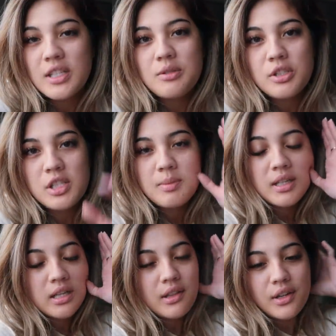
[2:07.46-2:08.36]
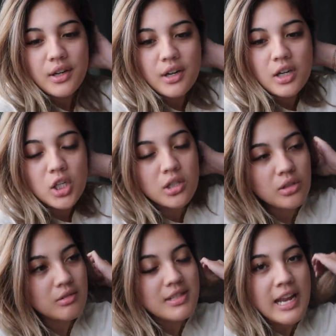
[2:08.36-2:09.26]
and this will just be another good
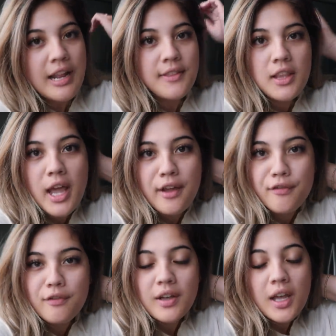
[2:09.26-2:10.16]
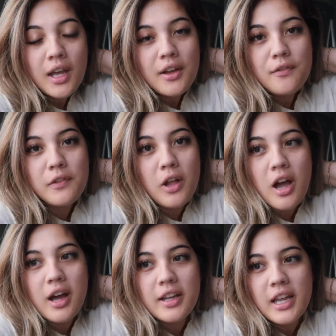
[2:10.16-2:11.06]
old day in the life
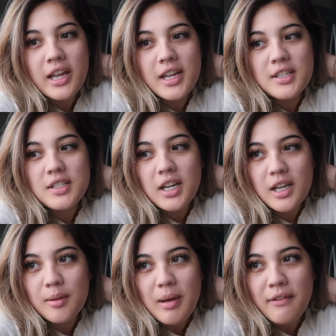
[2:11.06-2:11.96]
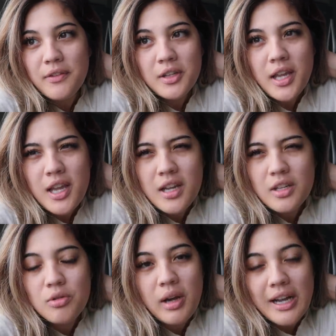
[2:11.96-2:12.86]
vlog and um, I feel like
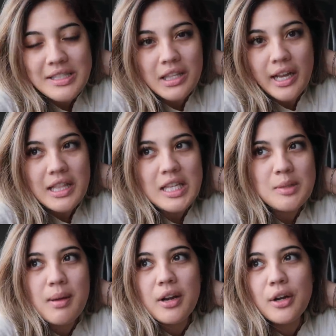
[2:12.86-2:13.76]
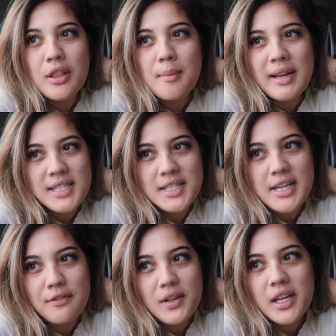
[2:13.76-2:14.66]
you guys like these better than my sit
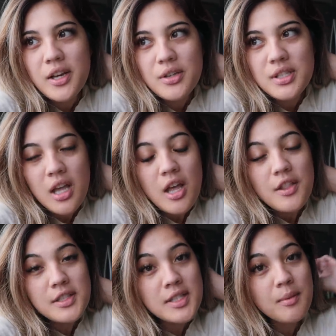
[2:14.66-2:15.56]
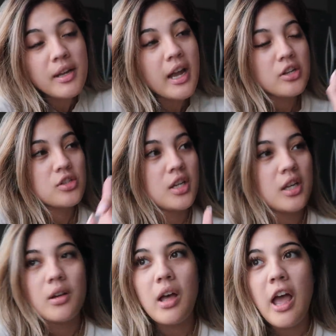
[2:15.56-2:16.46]
down videos. This is something I
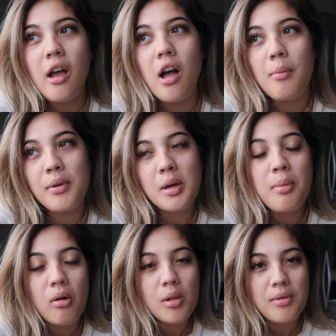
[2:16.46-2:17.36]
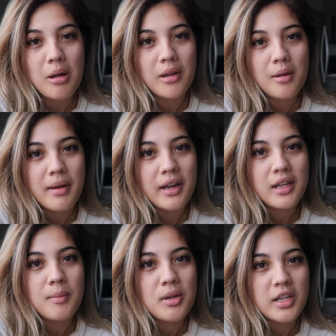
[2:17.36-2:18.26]
actually, I'll put a poll probably on my
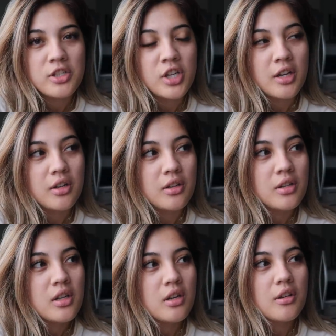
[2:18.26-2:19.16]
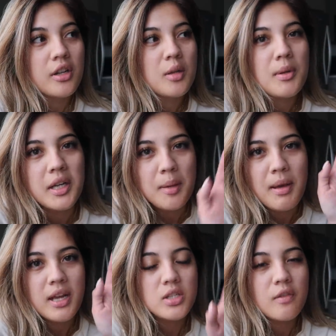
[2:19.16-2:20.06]
community channel or the community
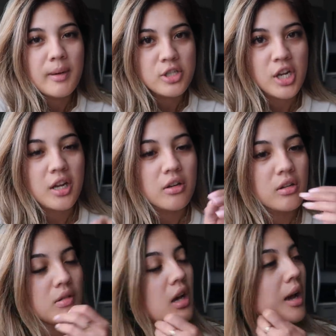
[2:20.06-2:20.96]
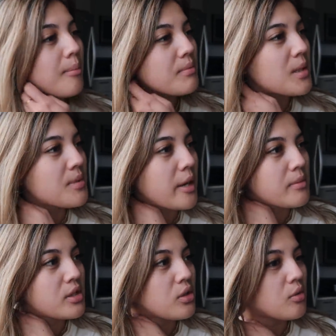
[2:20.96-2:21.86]
page of my channel um,
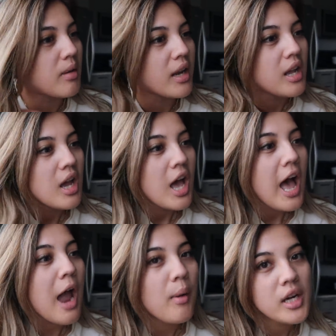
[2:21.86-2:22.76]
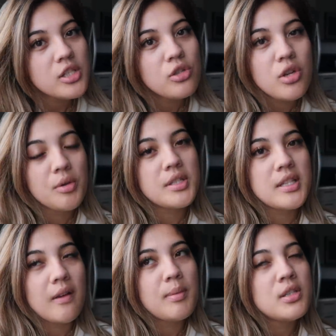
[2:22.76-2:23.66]
sometime soon but I wanted to know
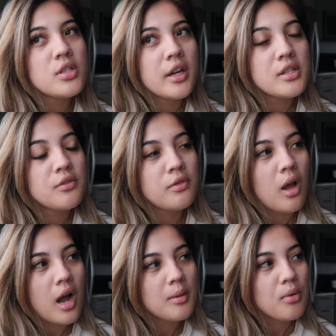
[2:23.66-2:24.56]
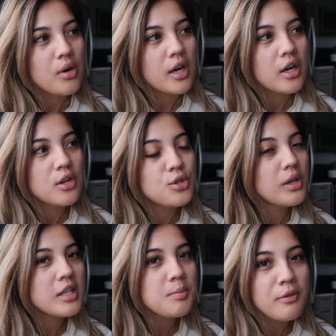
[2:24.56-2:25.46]
since I've been starting to vlog more, do
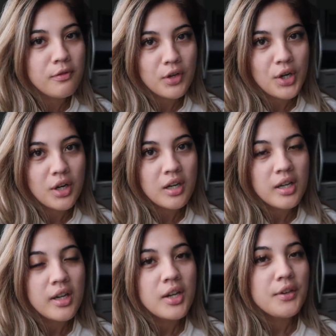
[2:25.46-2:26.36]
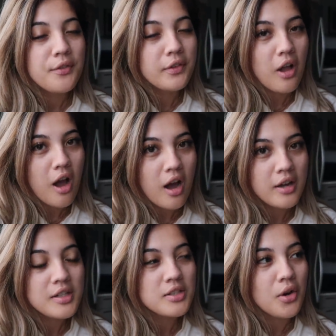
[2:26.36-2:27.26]
you guys prefer
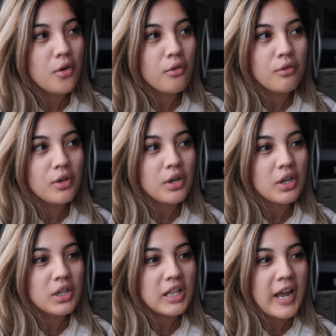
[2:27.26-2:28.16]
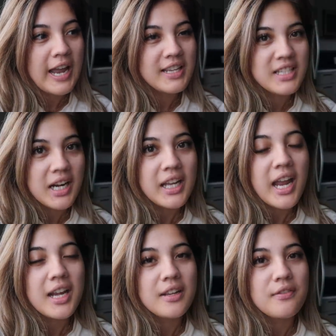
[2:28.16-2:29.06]
vlogs over like
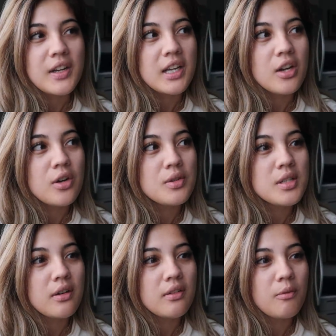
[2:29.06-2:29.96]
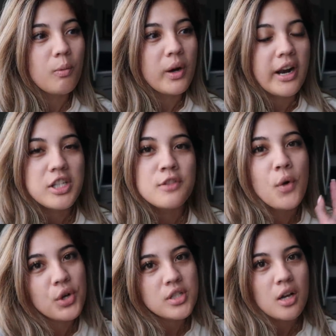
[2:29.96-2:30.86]
dedicated videos where I just
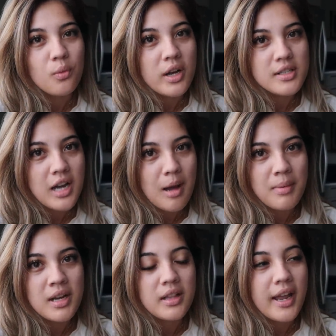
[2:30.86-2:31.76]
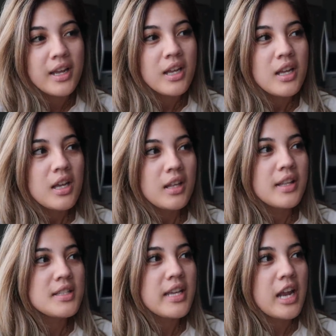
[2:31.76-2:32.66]
focus on one topic like
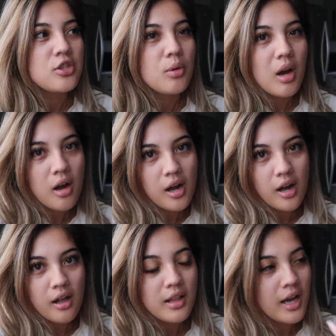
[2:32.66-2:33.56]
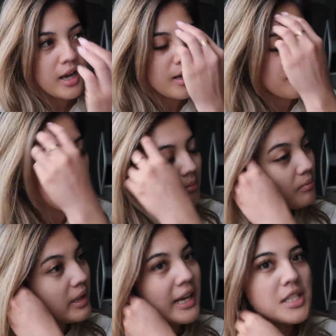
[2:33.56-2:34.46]
let's say I do a haul um,
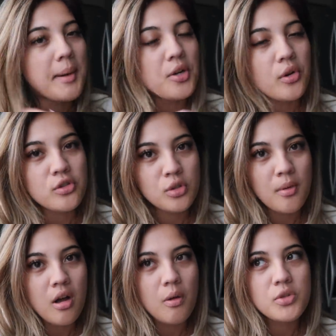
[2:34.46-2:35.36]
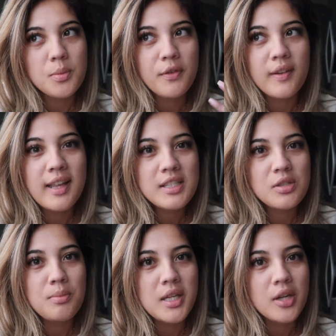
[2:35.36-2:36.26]
like I did my Nordstrom haul would you prefer that
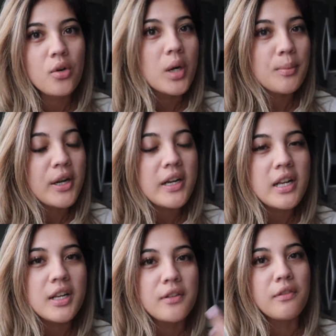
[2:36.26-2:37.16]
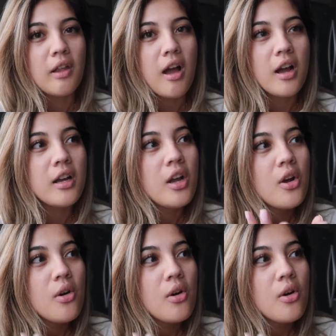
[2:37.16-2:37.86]
to be incorporated in a vlog